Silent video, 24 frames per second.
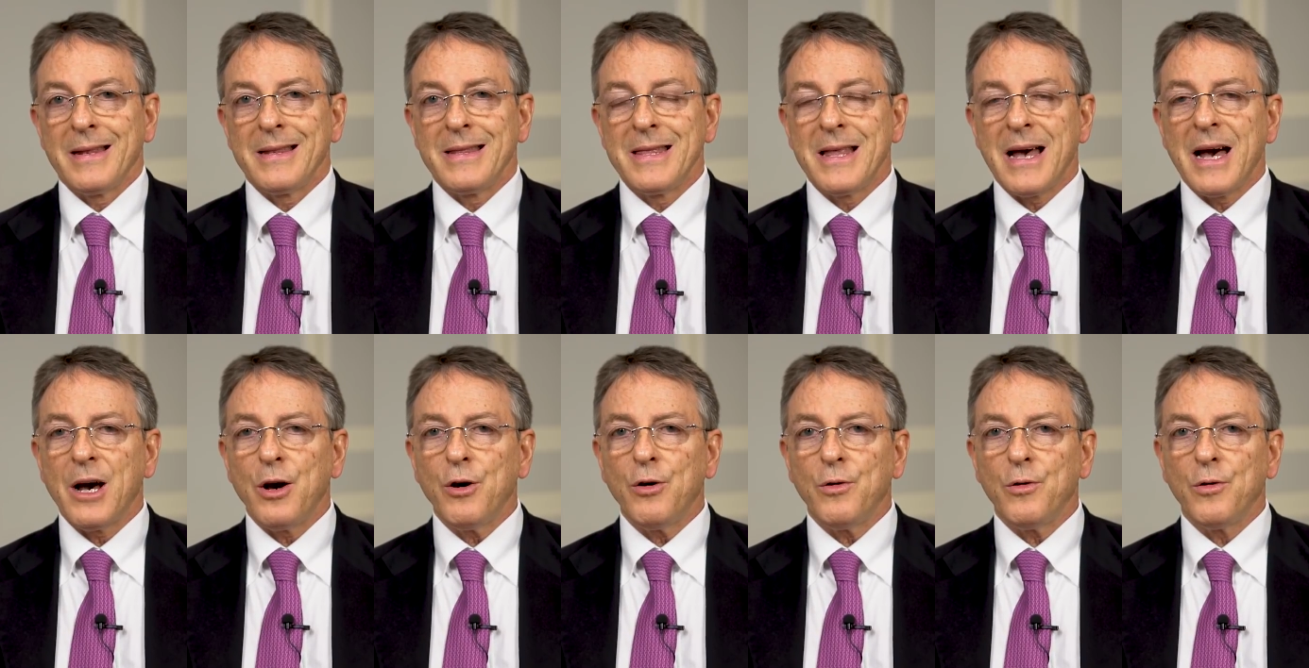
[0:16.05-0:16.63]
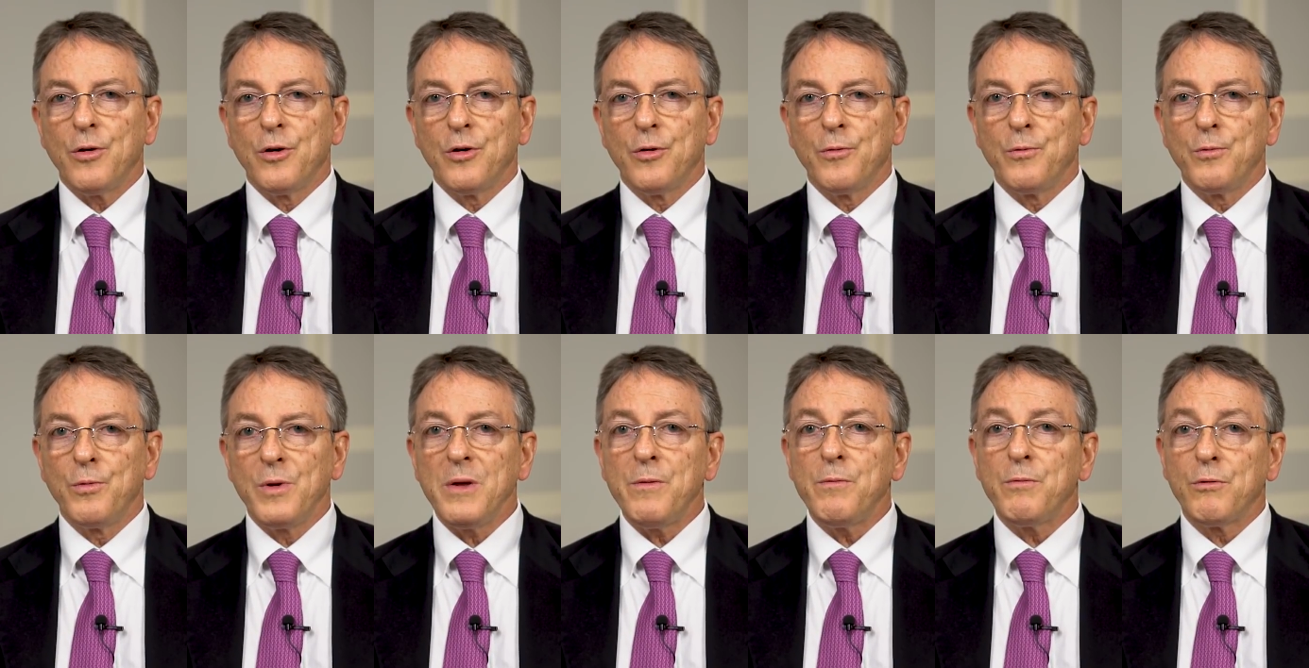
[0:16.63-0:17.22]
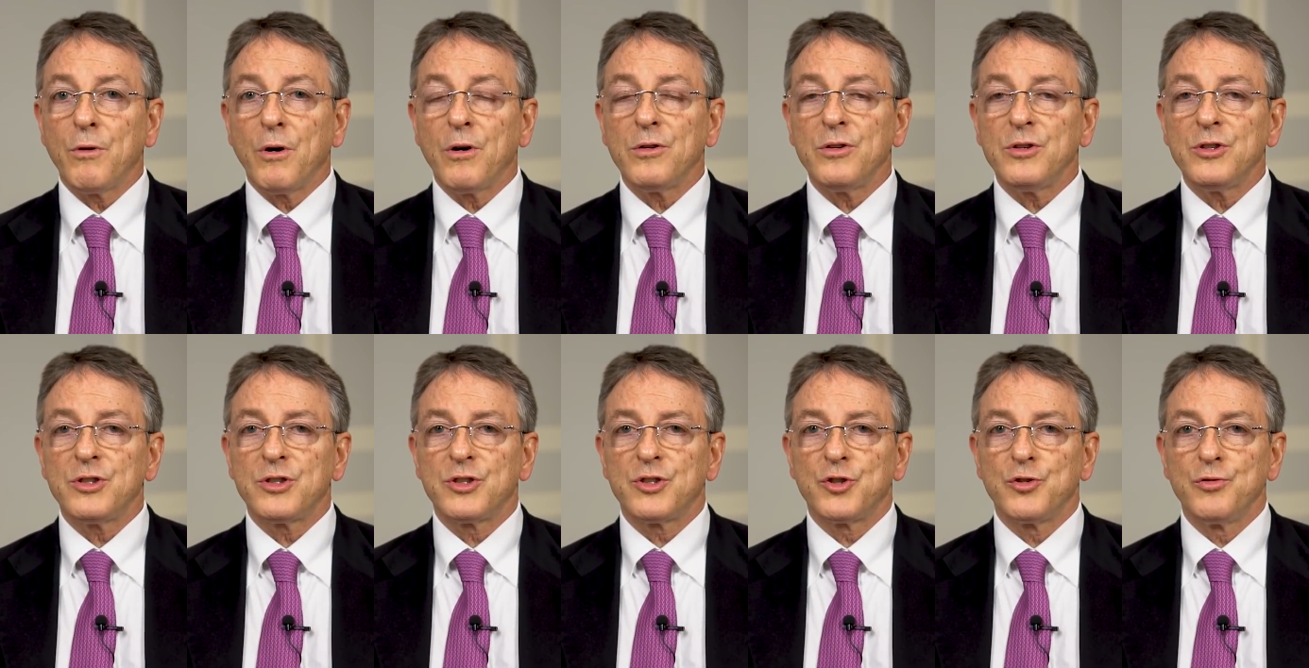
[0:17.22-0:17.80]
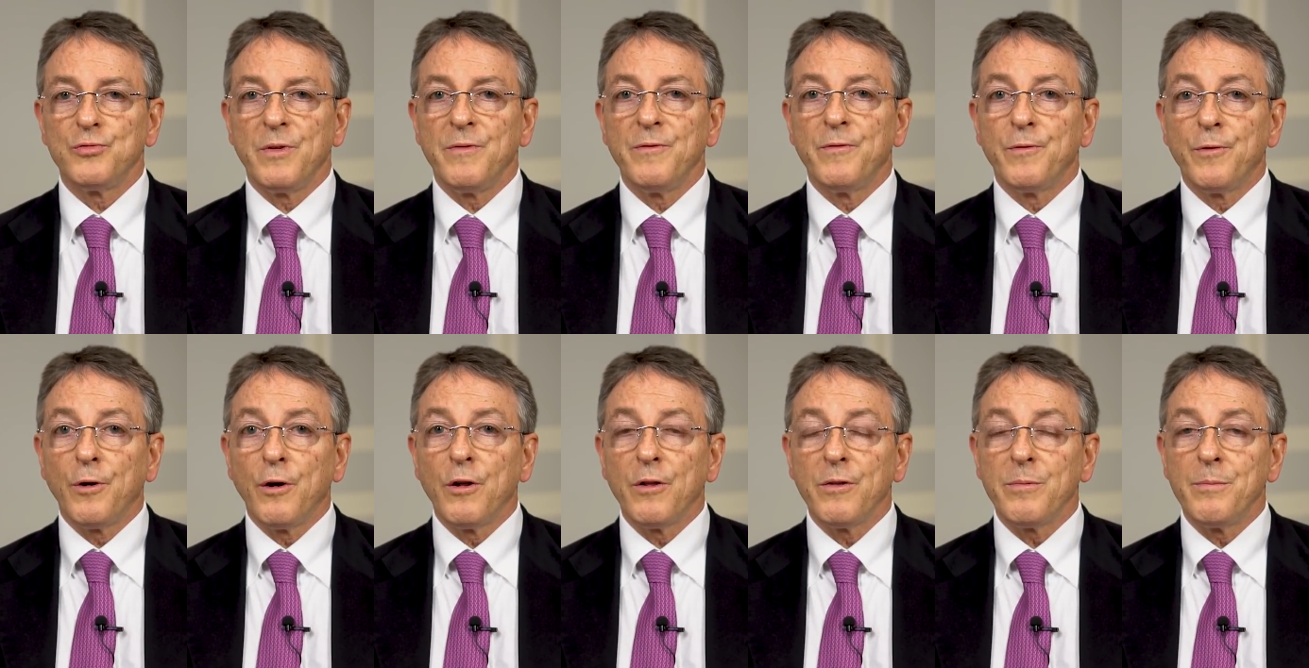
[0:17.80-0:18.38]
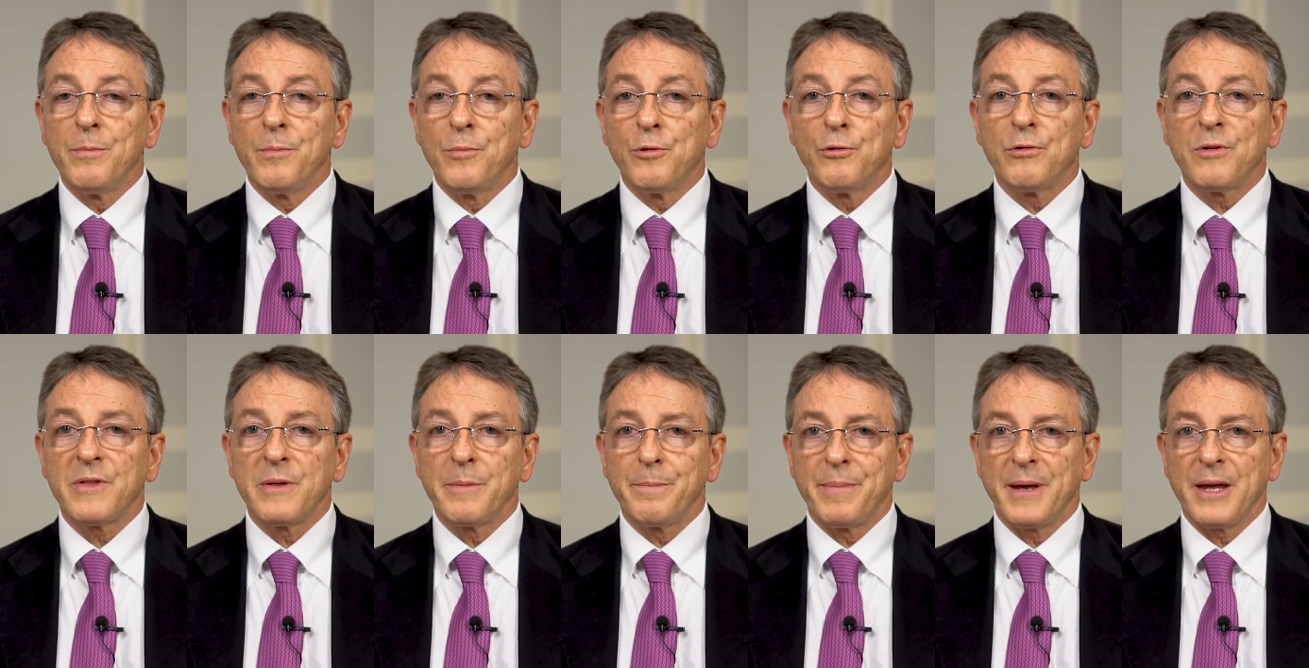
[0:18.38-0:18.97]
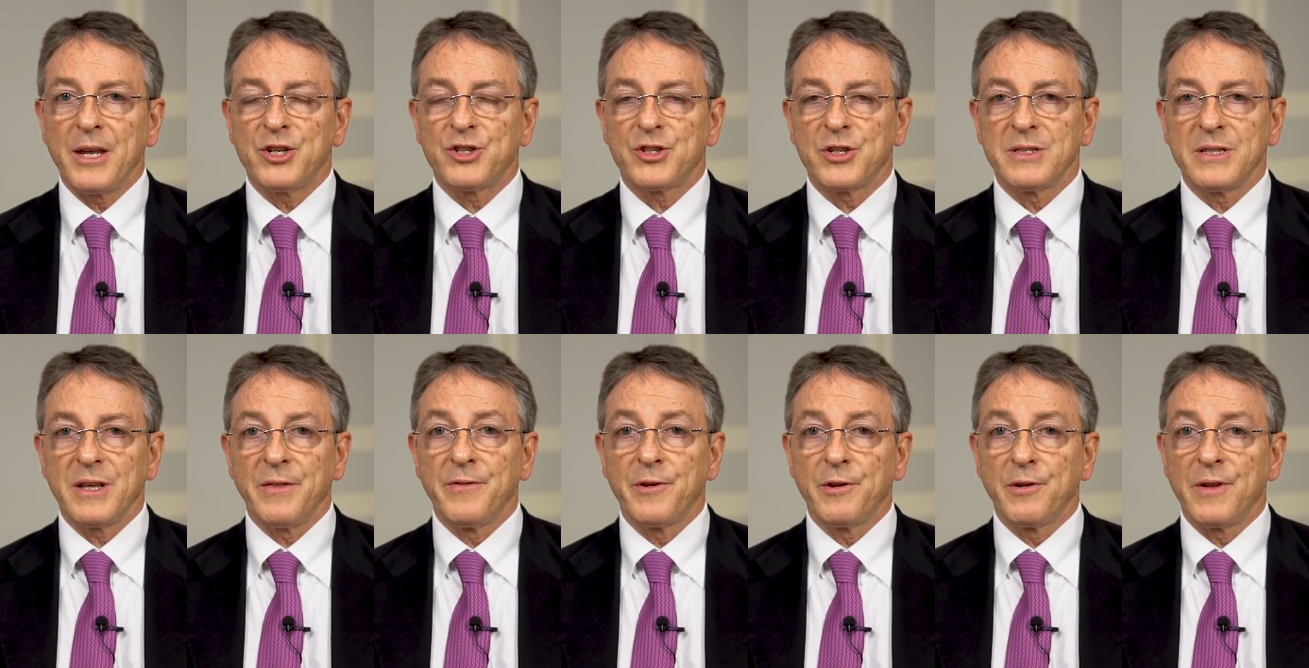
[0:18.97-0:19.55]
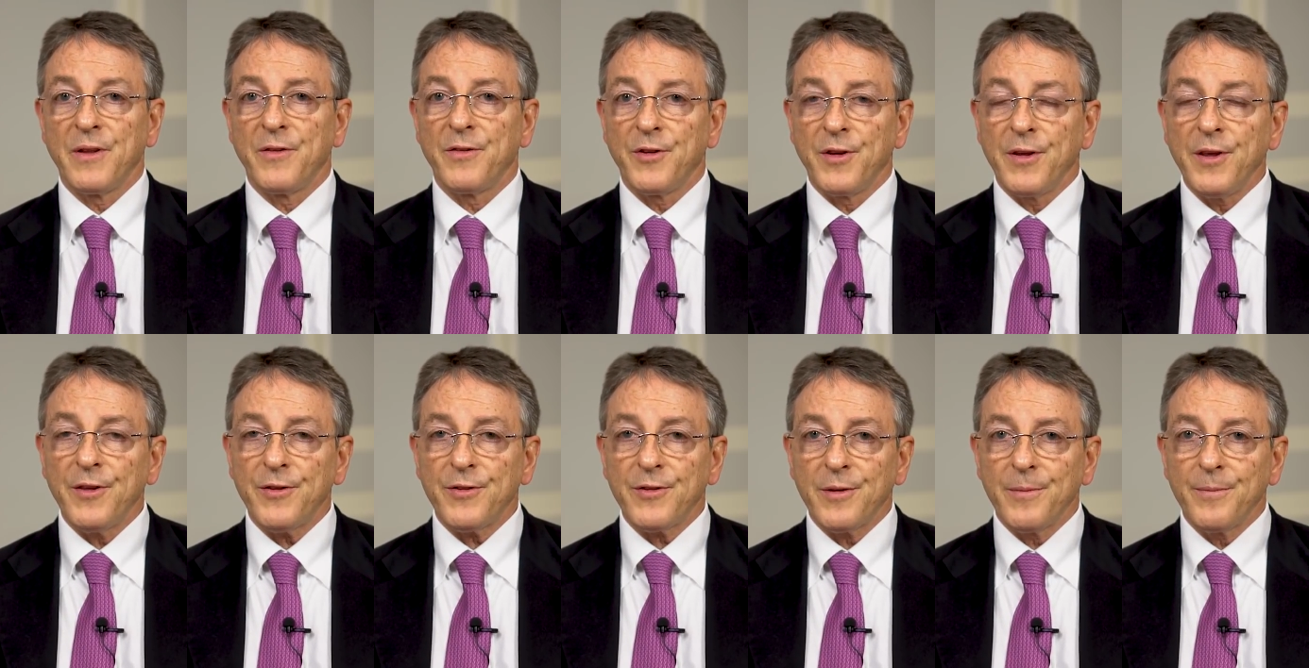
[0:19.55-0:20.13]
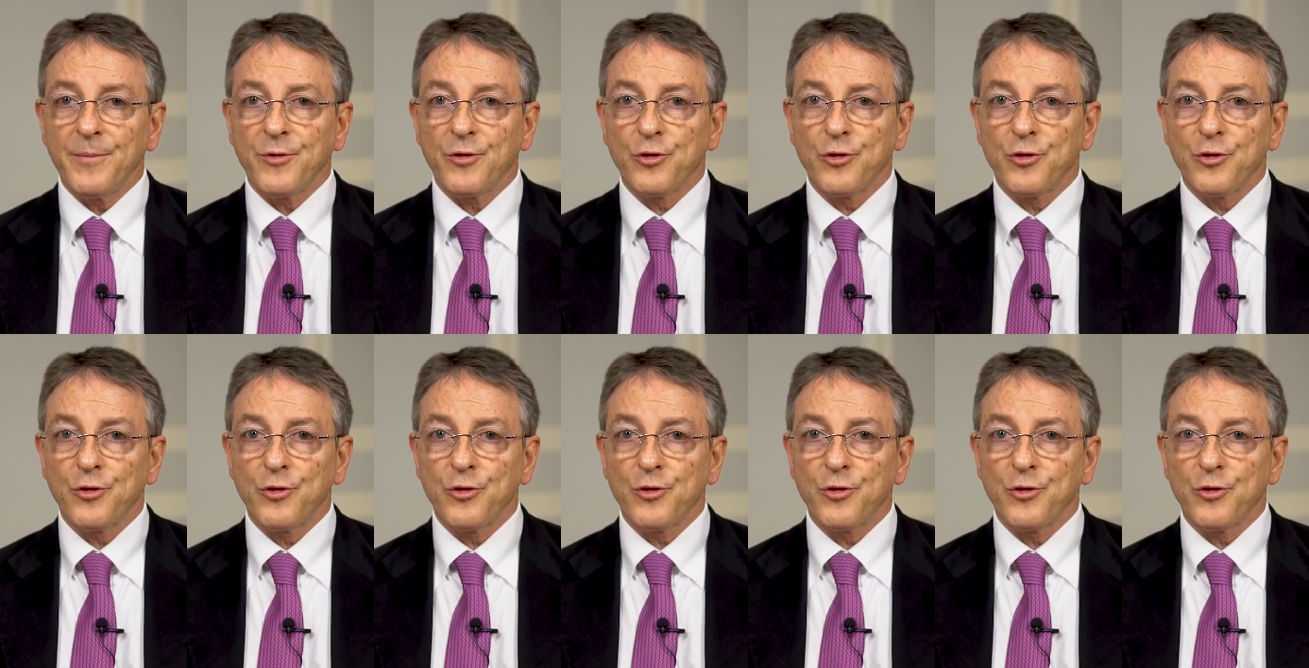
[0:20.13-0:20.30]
Now we want to involve more the patients in their disease,